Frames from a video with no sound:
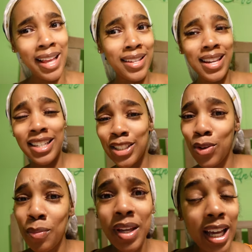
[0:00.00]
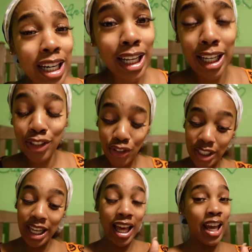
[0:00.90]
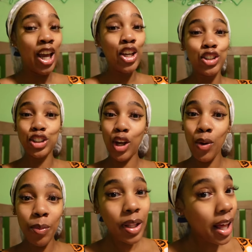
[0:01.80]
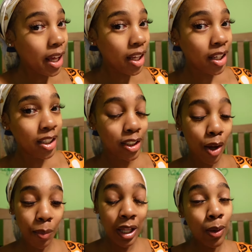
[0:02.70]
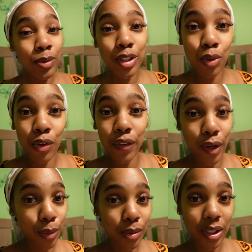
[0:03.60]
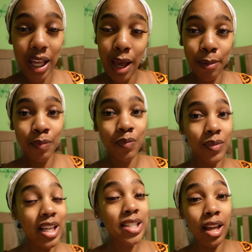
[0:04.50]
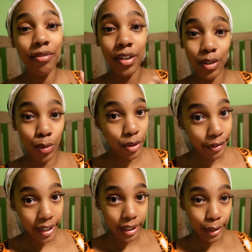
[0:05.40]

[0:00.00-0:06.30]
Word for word: Next she gonna be out of the country. Like, don't play. Don't play with Story Rose, okay? That's Safiya's daughter right